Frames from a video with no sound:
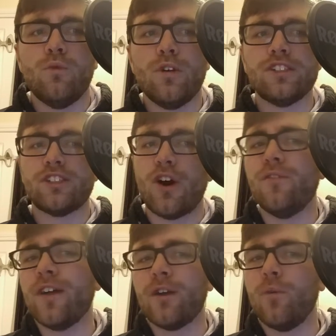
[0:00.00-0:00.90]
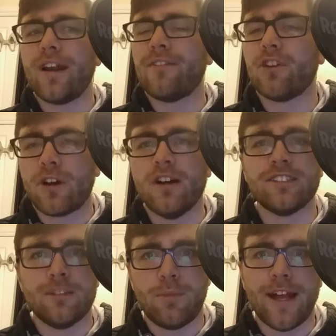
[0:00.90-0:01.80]
resolving whatever
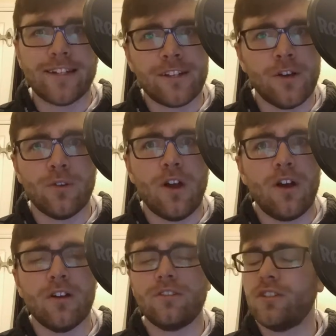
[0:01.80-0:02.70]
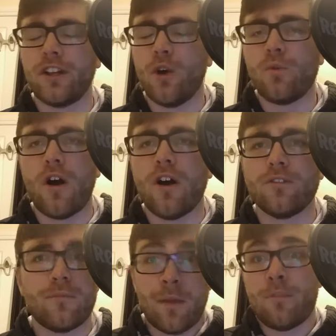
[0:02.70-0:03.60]
caused the plan to go
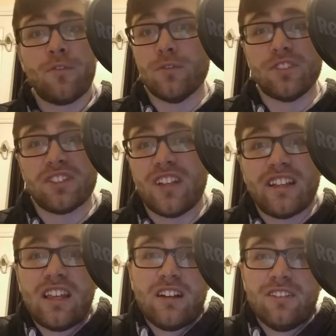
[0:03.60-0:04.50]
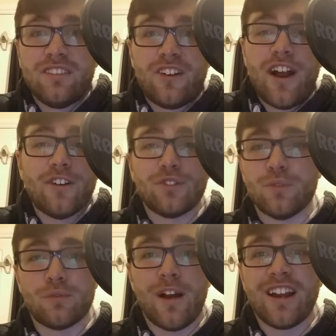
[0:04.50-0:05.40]
wrong. Remember, if it was just like their
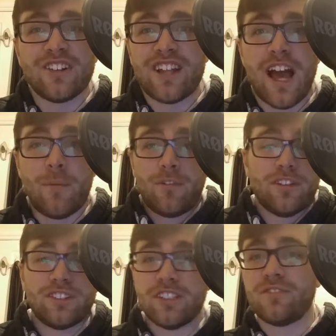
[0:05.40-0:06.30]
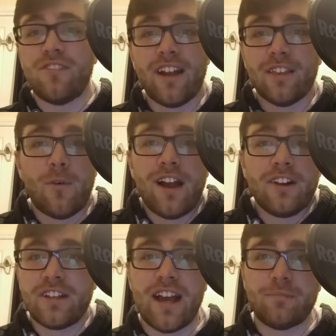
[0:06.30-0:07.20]
house was wiretapped, it's just find the
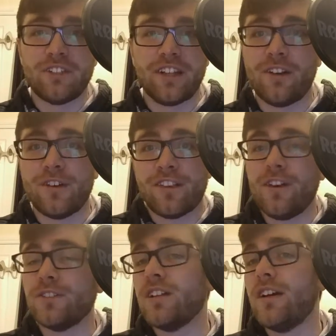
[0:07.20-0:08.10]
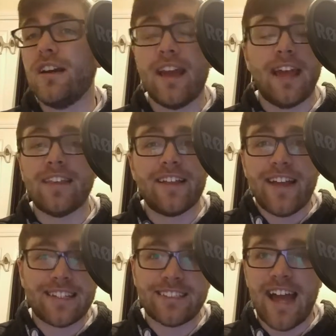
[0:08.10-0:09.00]
wiretaps and get rid of those. And
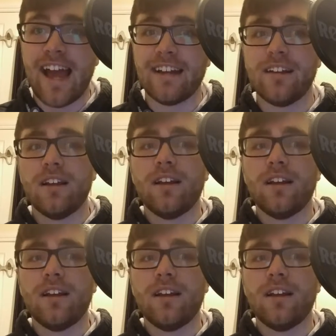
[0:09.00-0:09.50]
that's that.